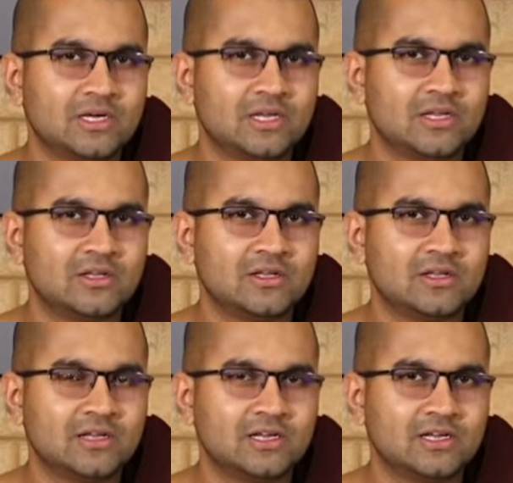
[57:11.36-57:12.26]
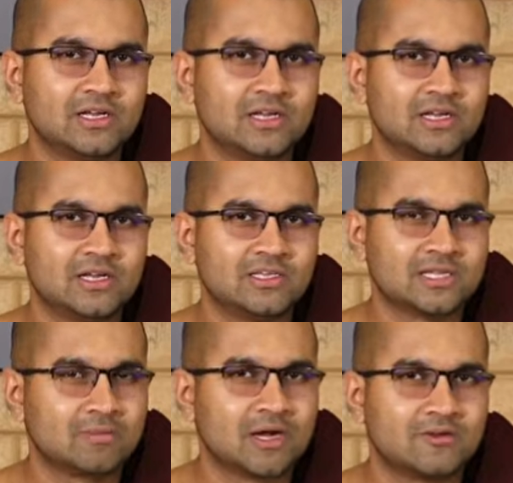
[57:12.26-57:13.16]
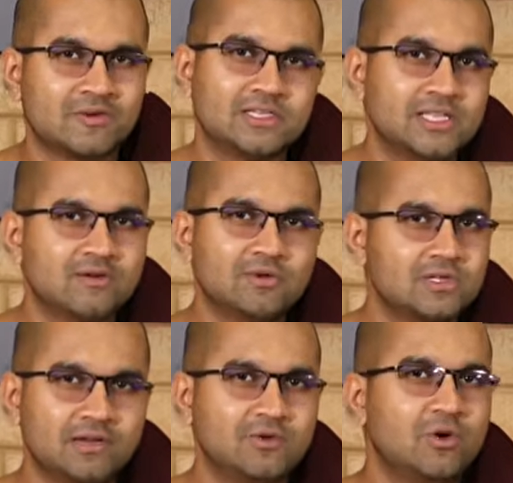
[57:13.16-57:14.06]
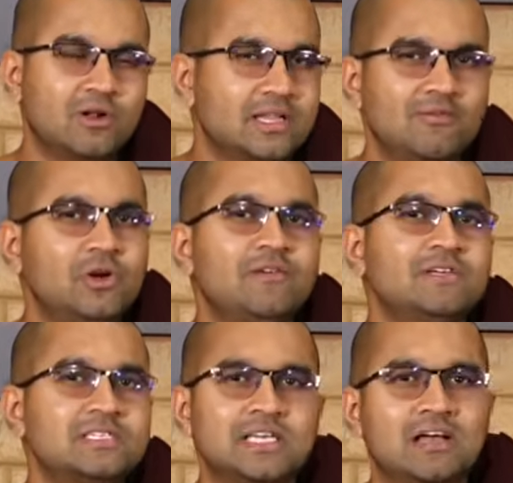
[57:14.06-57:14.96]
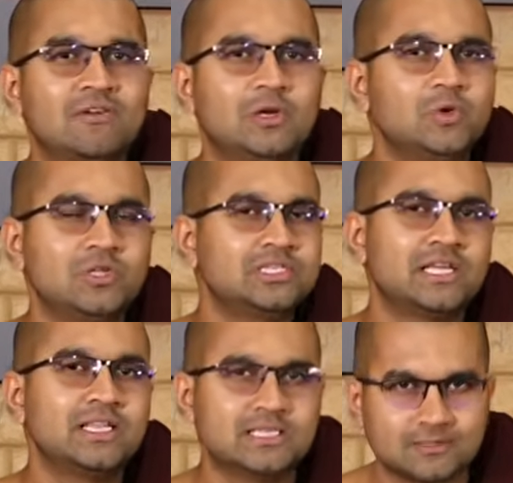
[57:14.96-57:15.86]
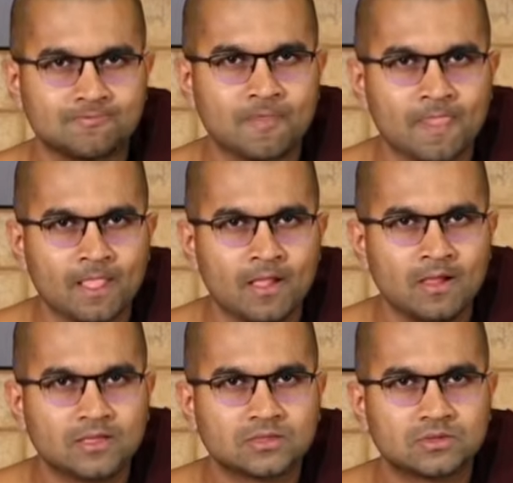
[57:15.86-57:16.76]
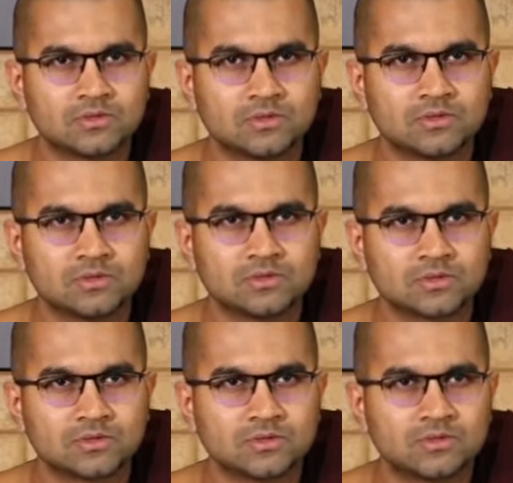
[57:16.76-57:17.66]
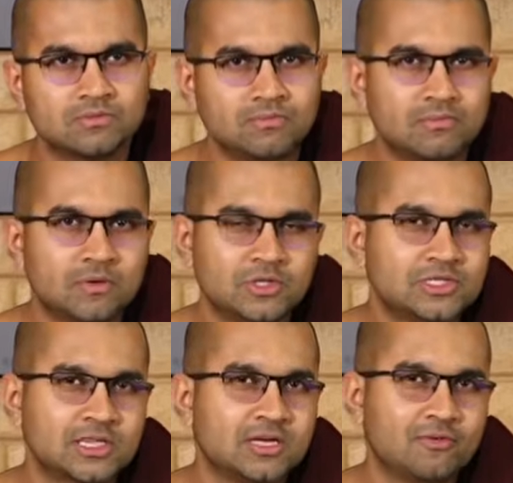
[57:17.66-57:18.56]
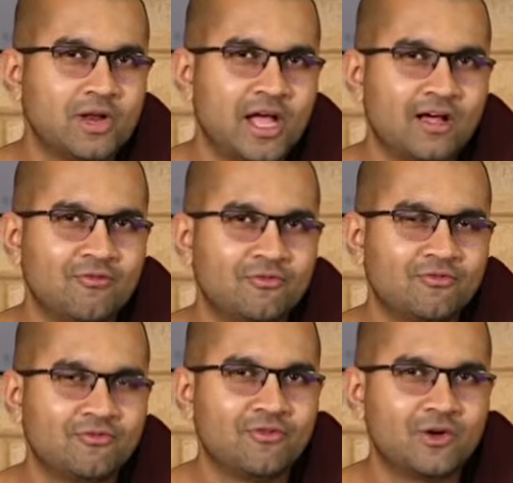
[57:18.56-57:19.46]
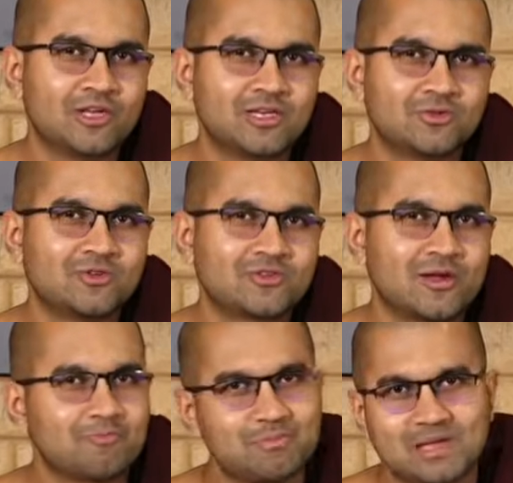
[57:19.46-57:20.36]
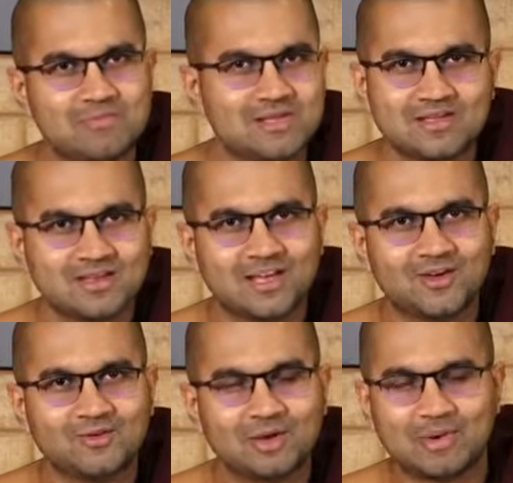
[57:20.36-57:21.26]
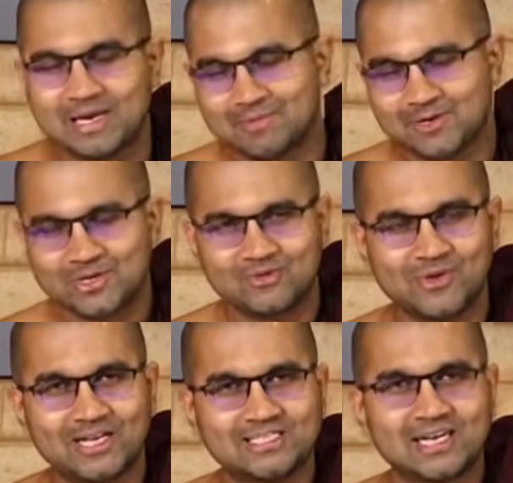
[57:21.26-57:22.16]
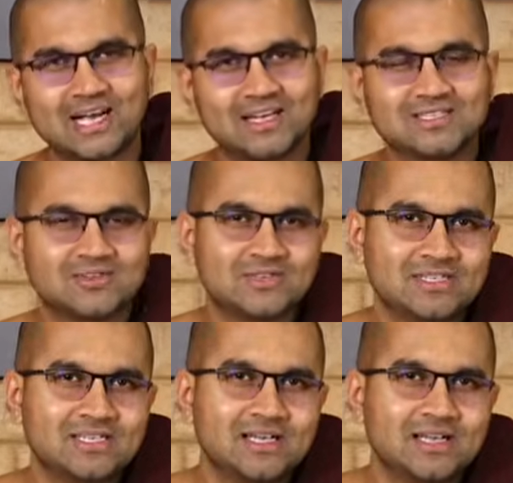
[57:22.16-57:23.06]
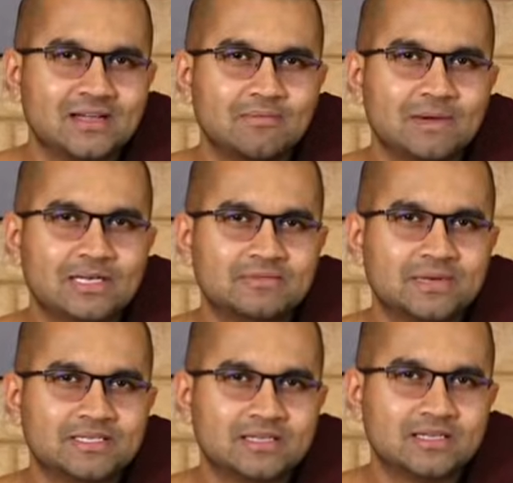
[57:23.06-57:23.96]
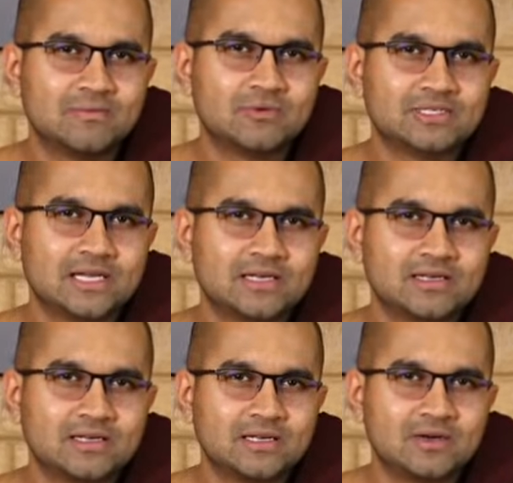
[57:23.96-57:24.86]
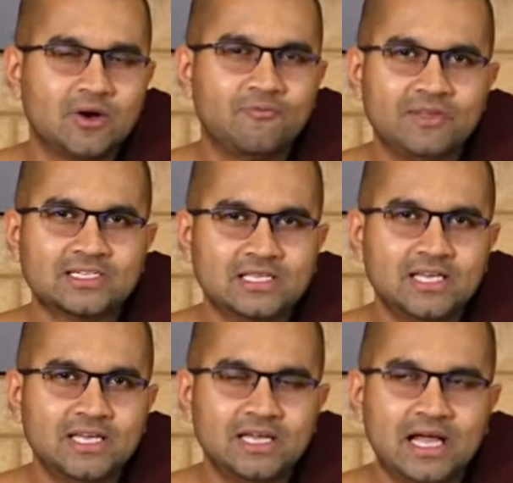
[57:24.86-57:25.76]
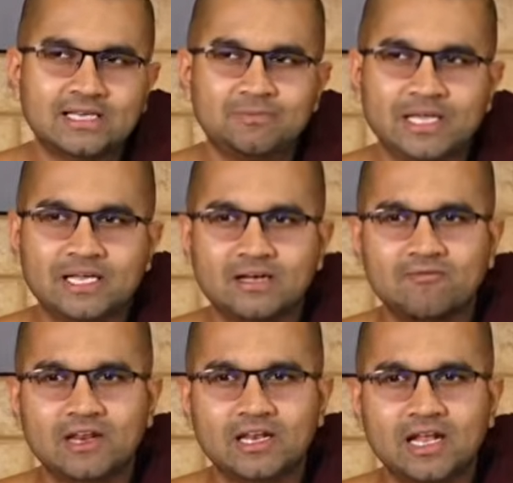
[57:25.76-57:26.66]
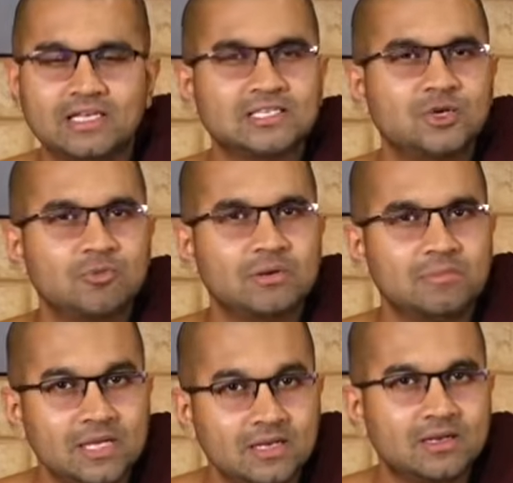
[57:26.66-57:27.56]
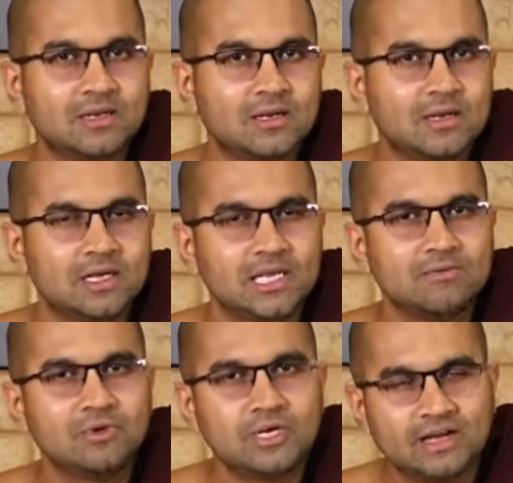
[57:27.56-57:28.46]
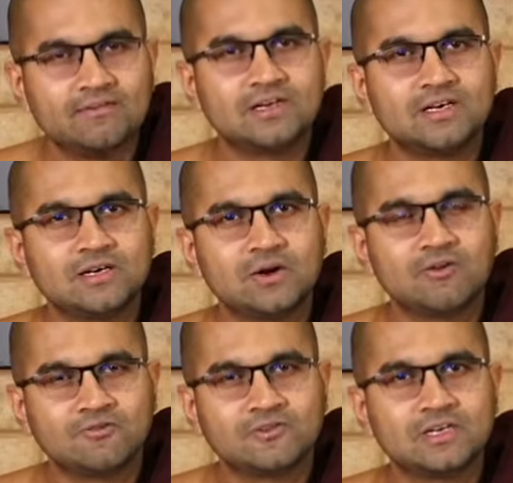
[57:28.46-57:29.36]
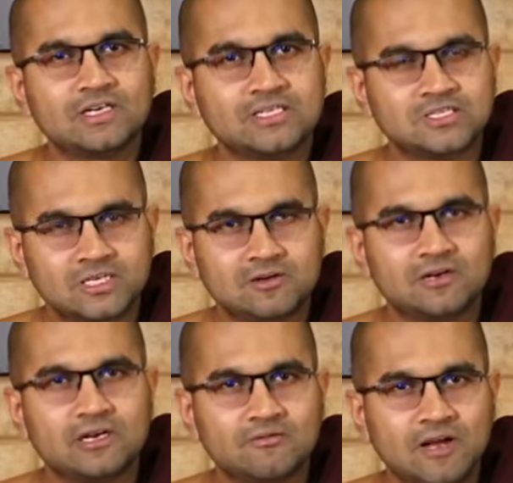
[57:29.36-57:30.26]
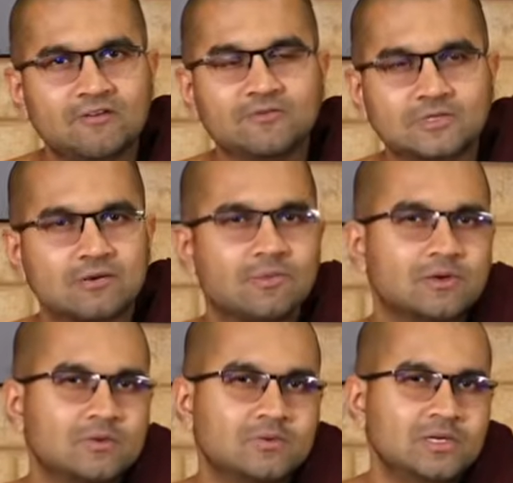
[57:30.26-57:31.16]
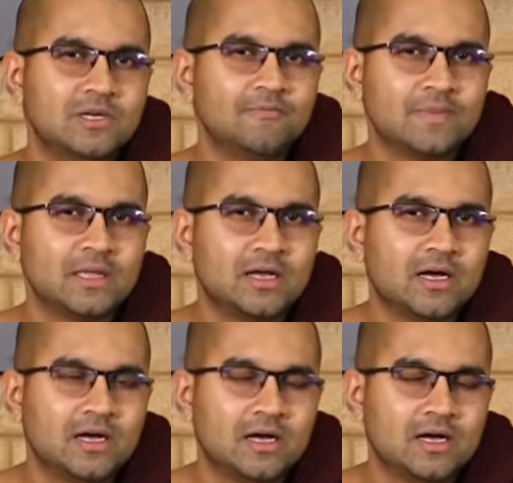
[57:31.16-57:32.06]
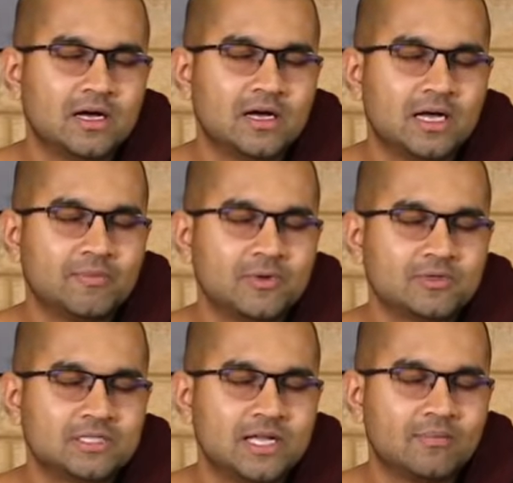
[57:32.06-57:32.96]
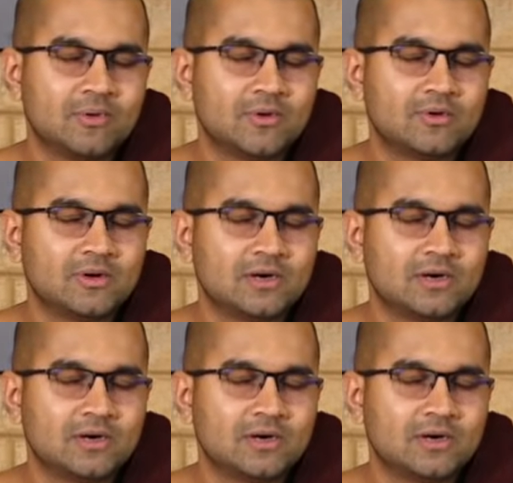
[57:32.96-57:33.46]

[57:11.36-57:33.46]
in some countries, they would never say, I will do this and this. So Bodhisattva would have fallen into the trap maybe. I'm unable to give you exact answer to this, but it's mentioned in the books that obviously, as being a very nice human being, he would never offer his children and wife to someone who would abuse them or